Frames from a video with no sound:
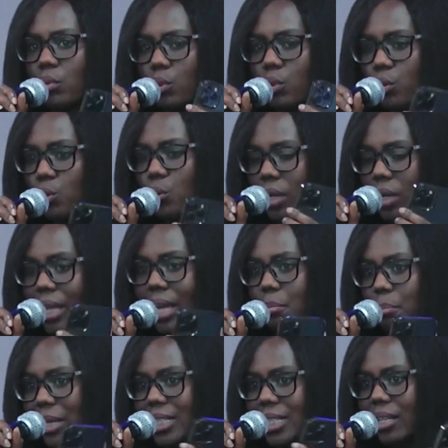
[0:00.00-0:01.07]
you can
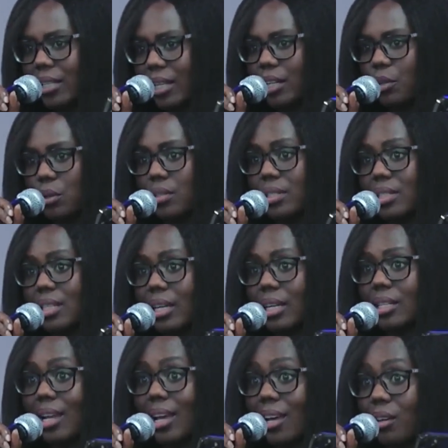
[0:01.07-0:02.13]
better then understand
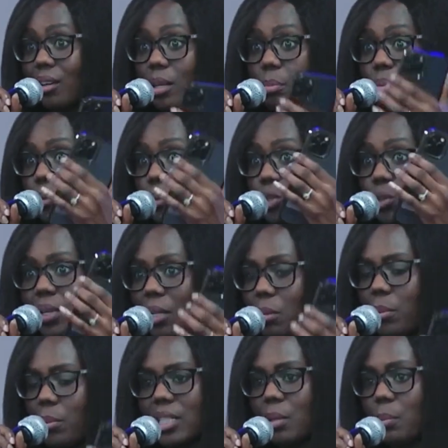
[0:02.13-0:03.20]
how that puts you in a
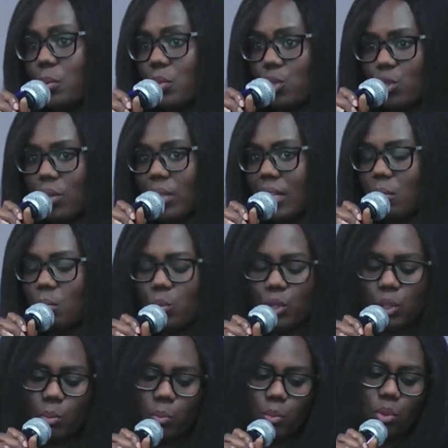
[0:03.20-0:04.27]
better position than most
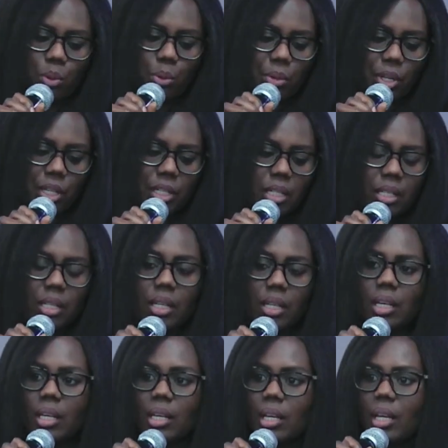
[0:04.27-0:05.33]
people already.
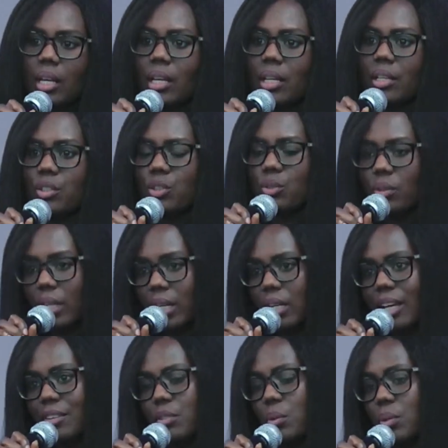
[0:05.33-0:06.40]
You then
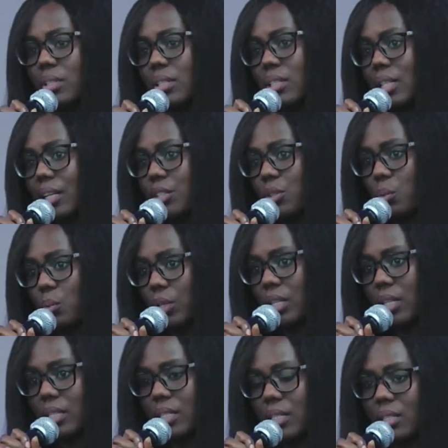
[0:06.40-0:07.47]
have to understand your
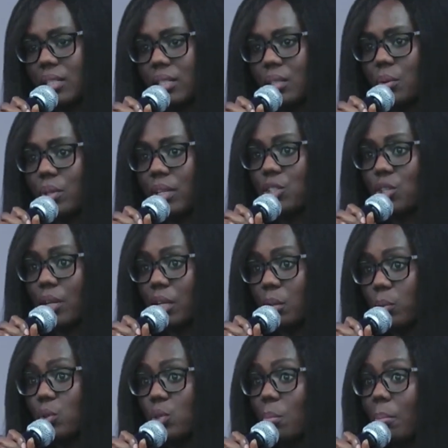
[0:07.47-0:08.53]
weaknesses so that you are able
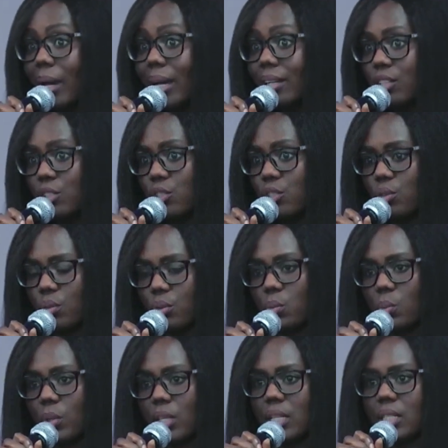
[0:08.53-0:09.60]
to manage those
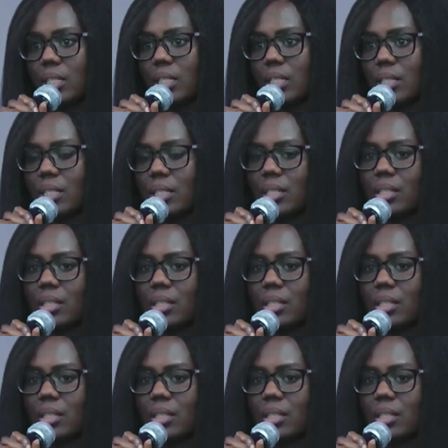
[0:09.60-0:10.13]
weaknesses.